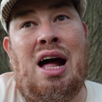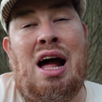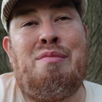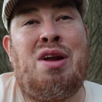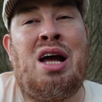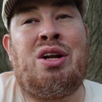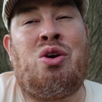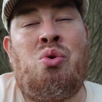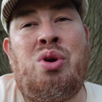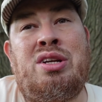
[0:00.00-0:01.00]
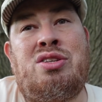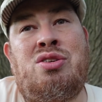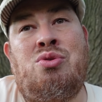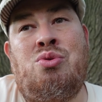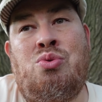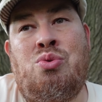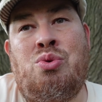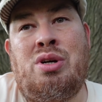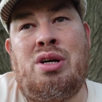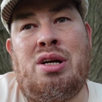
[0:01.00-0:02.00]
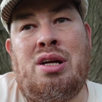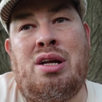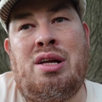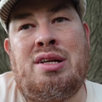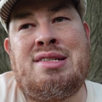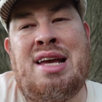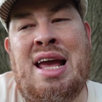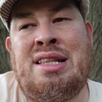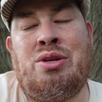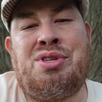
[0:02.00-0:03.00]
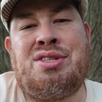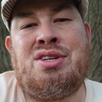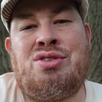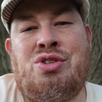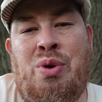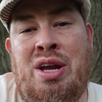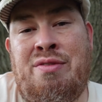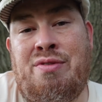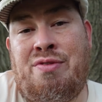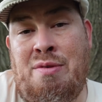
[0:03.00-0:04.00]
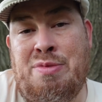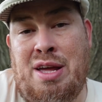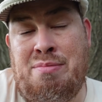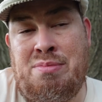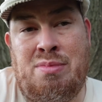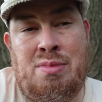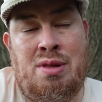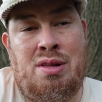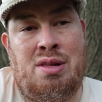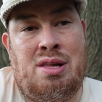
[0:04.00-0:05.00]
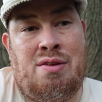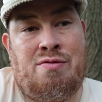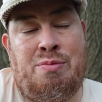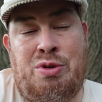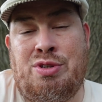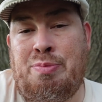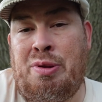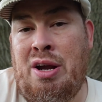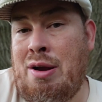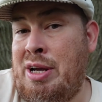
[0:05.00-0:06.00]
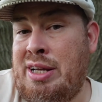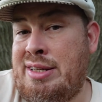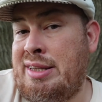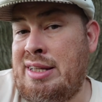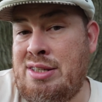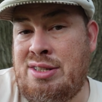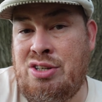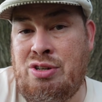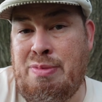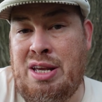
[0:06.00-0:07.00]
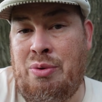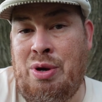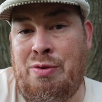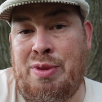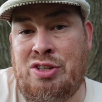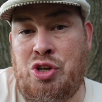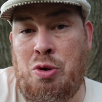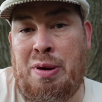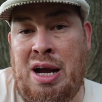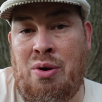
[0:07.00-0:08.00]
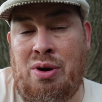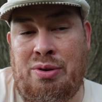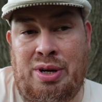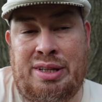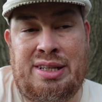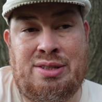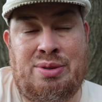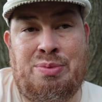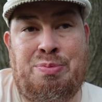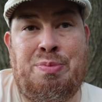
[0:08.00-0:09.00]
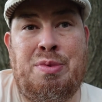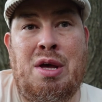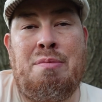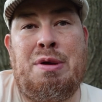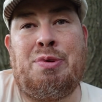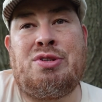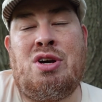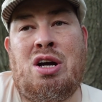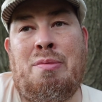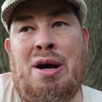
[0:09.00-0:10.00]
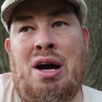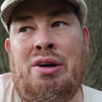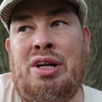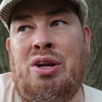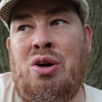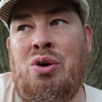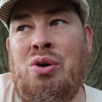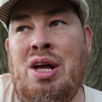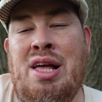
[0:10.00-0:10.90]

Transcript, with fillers: I'm not going to take those decisions away from them, from you as a player. I'm not going to take that decision making away from you. That's your power, right? This the, people talk about, you know,